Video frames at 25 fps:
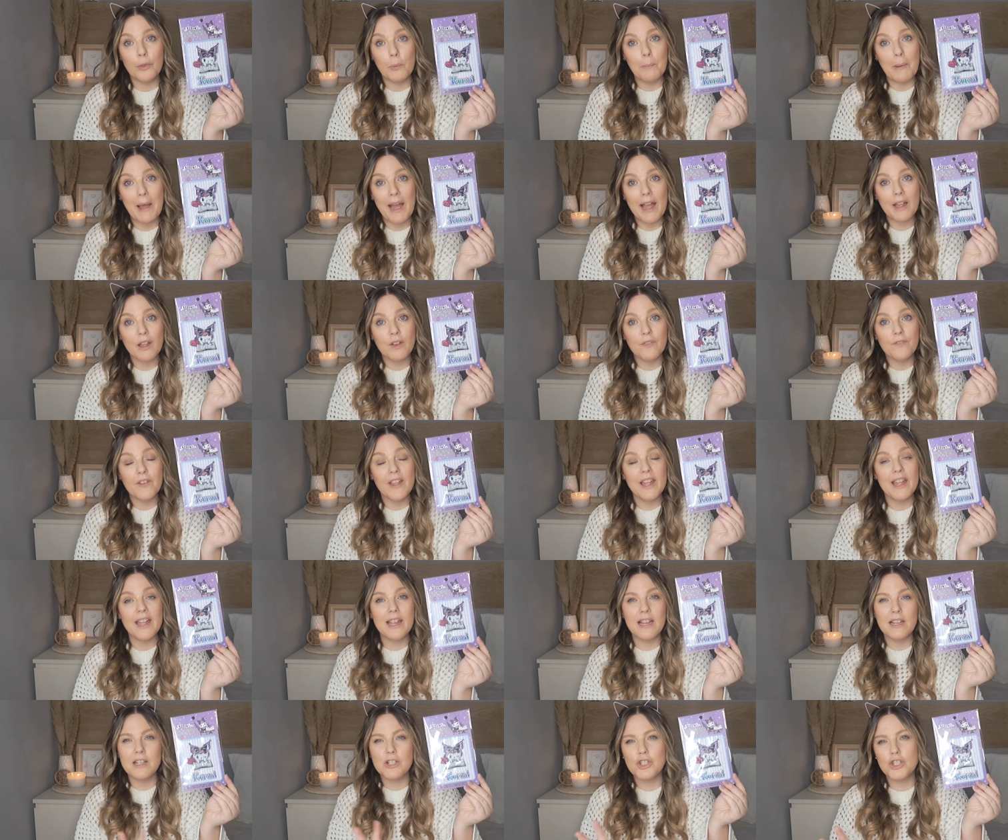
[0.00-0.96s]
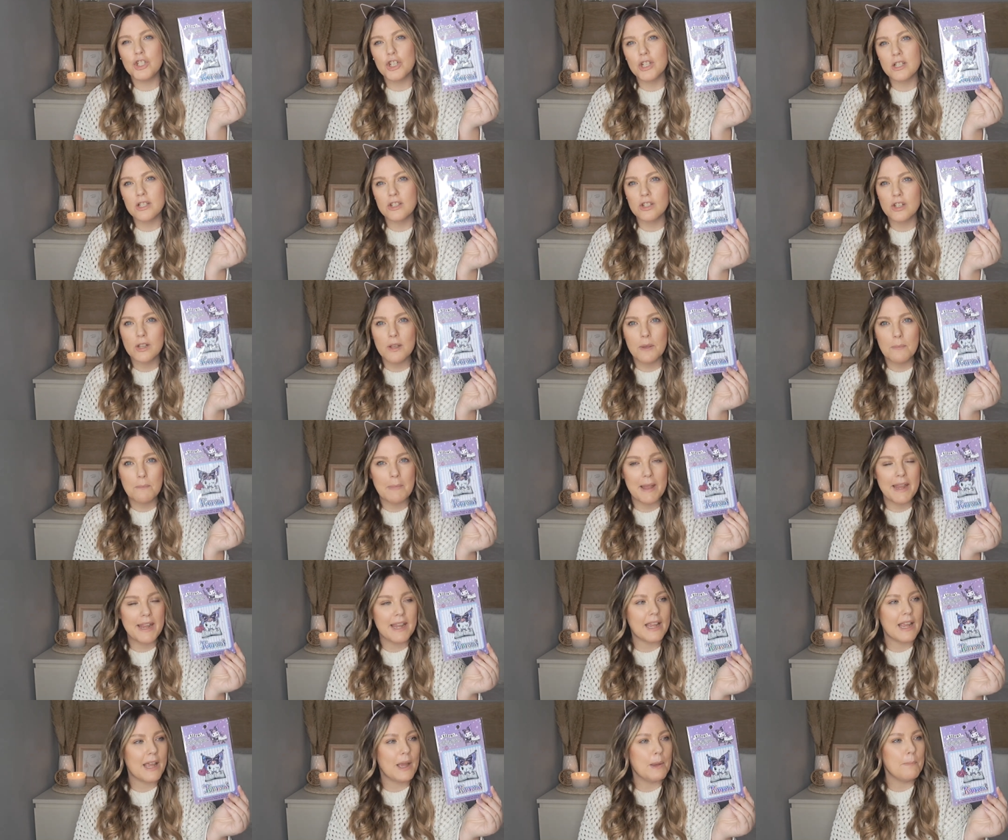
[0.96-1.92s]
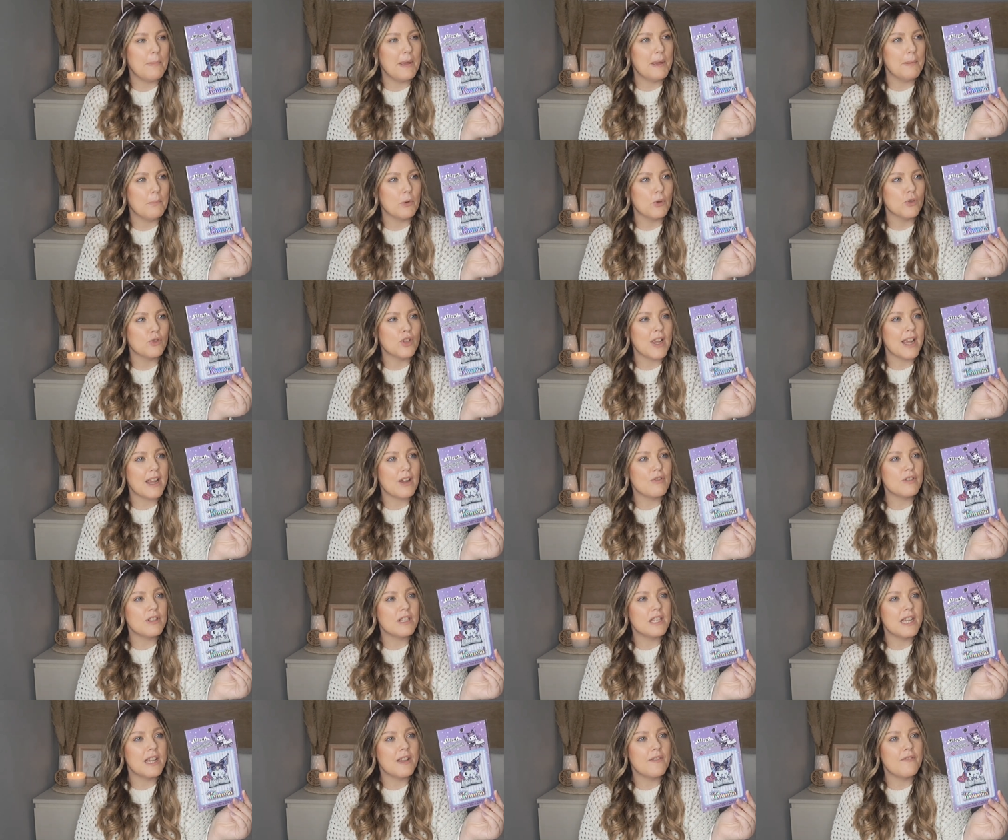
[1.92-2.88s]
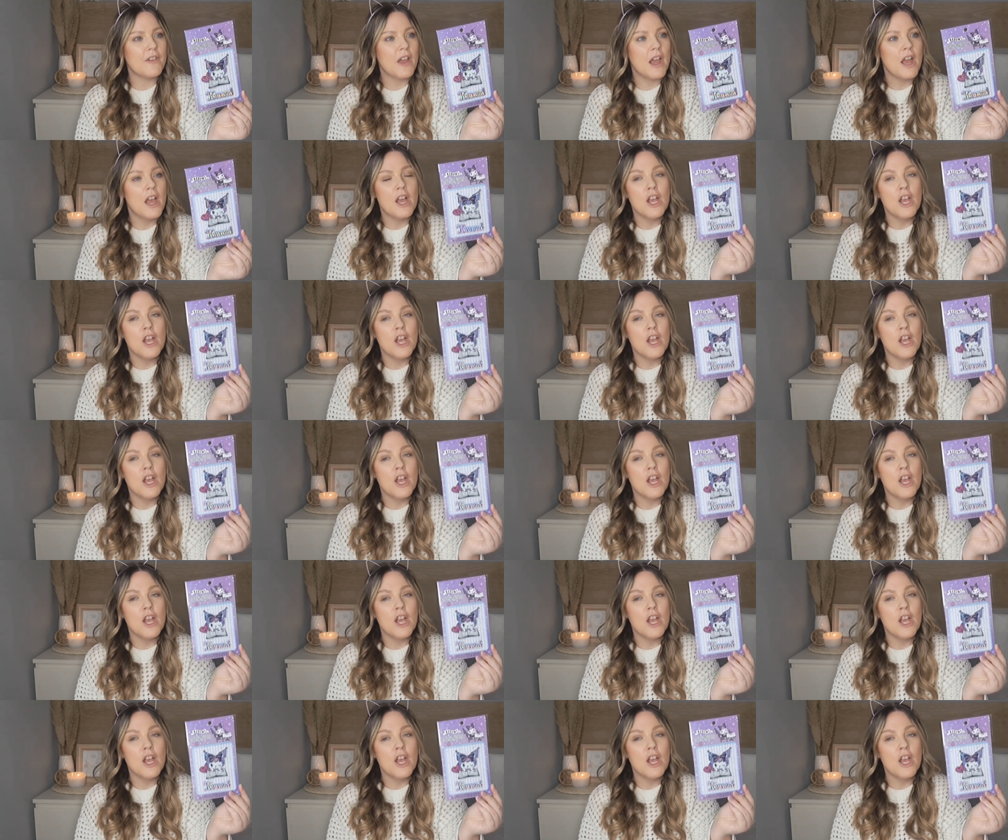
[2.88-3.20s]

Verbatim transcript: the back of it and just to make it a bit more decorative.